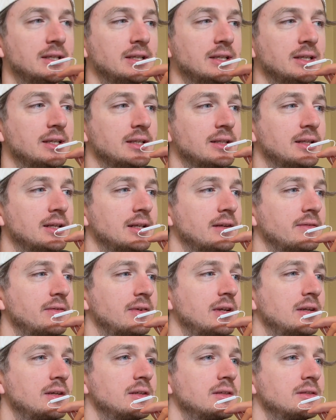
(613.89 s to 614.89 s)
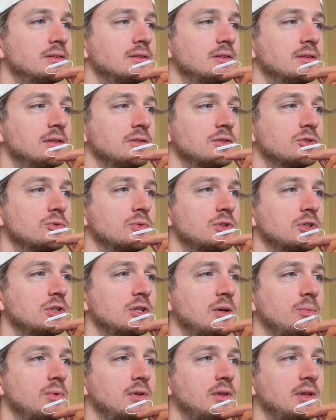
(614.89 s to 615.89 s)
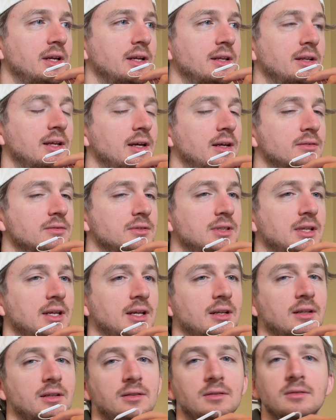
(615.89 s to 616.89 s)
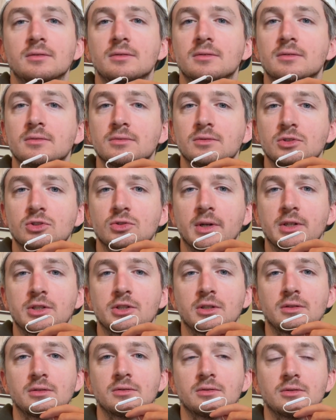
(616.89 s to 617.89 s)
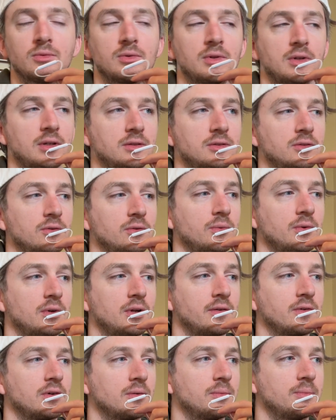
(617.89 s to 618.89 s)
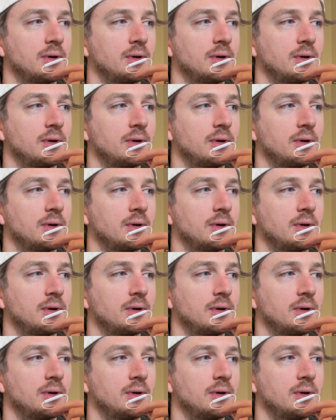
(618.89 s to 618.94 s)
and then I've got to switch it up with laying down, standing, stretching, doing whatever.